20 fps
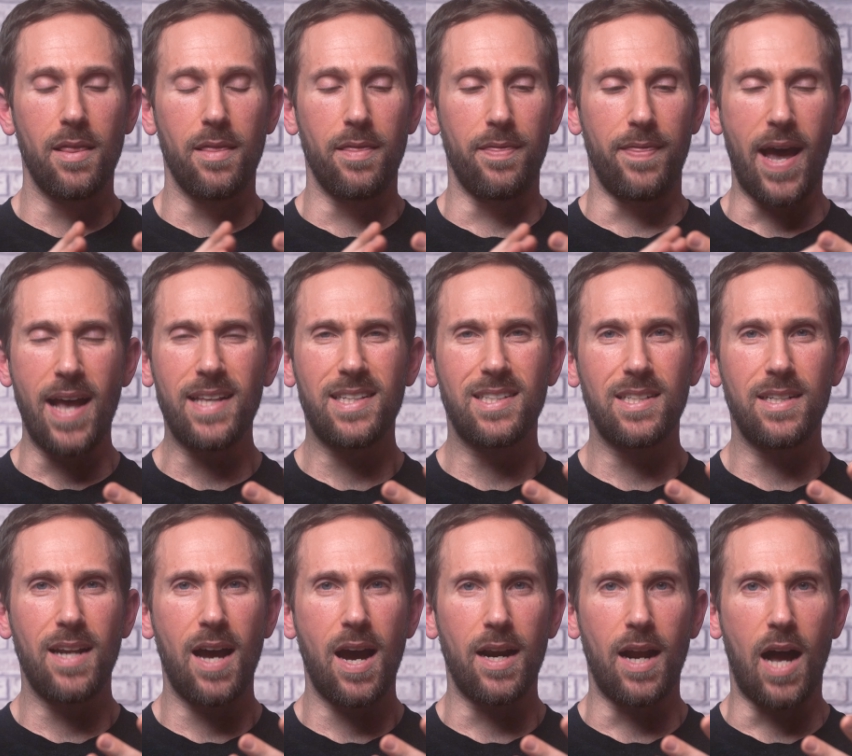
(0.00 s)

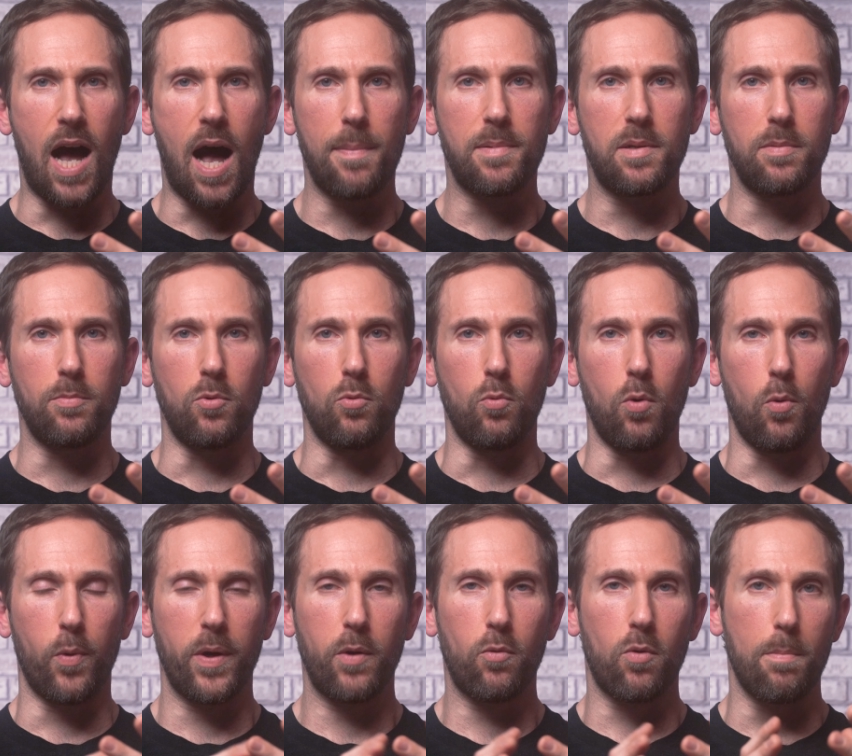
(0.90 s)
that's not optimal.
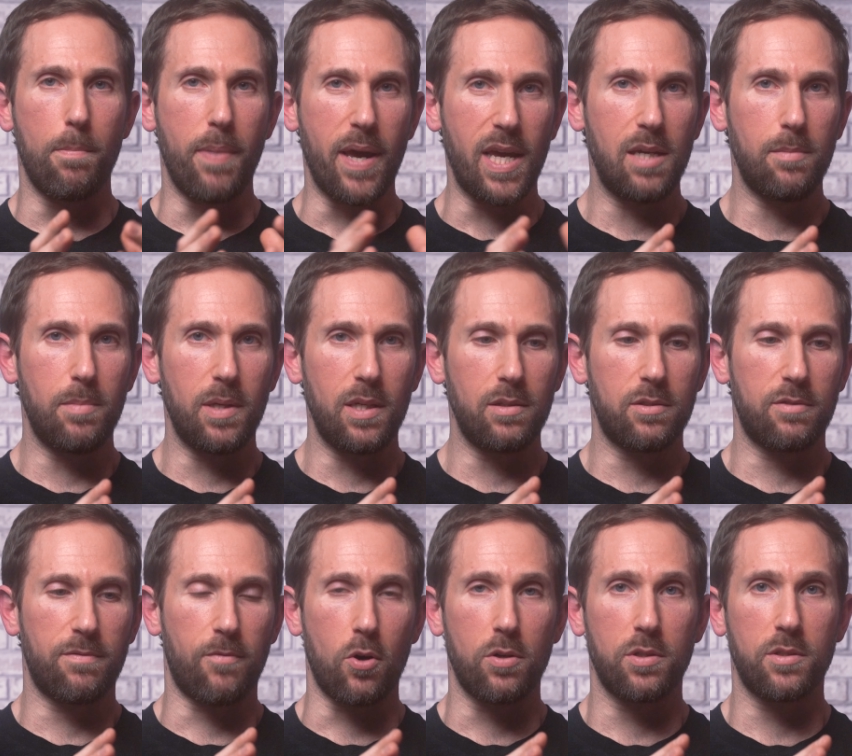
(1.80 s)
When we were
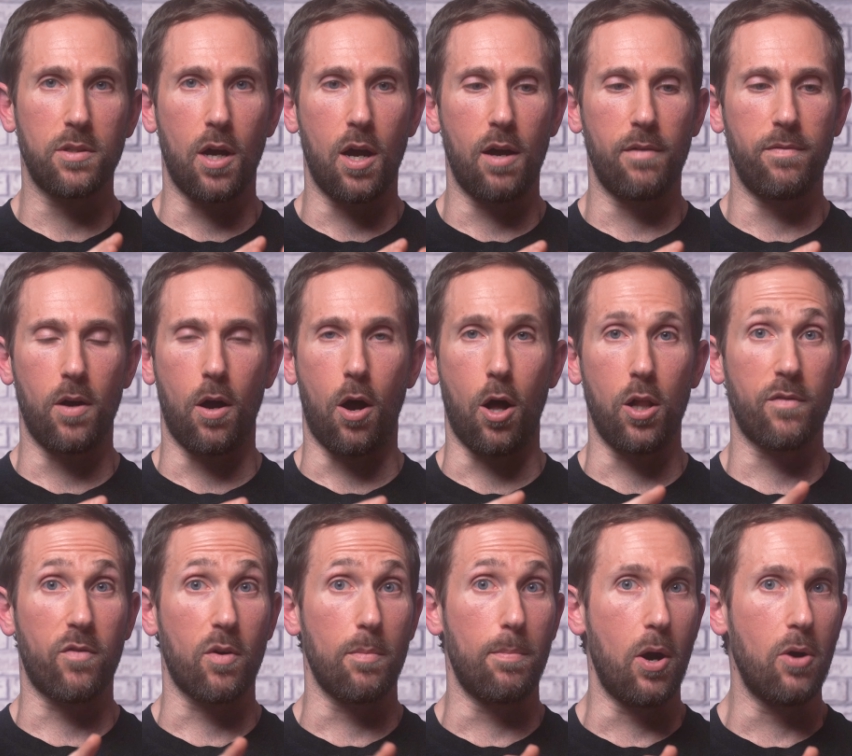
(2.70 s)
babies, first off,
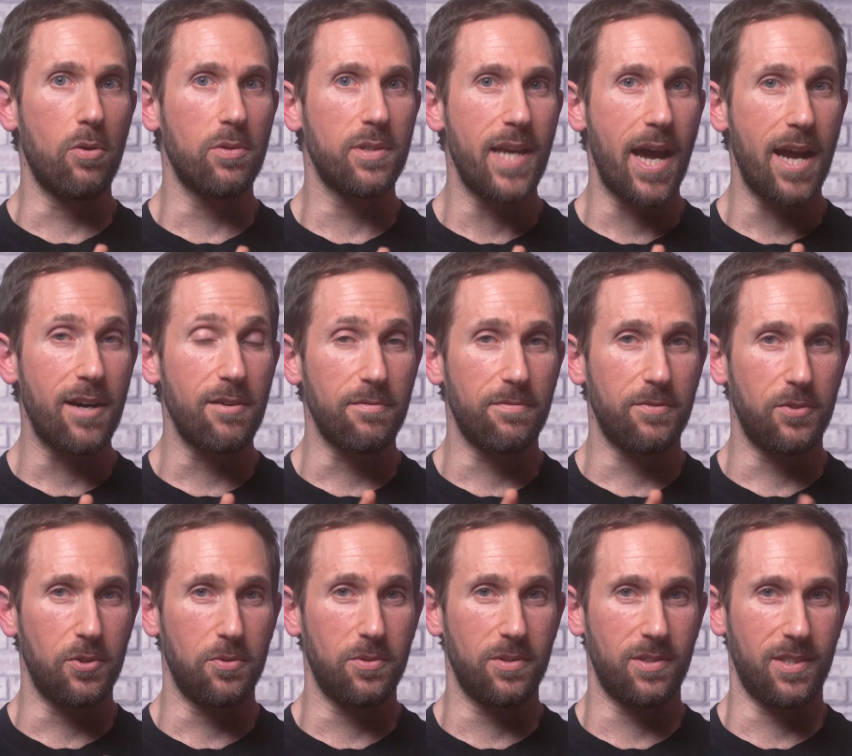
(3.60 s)
all of our bones hadn't fused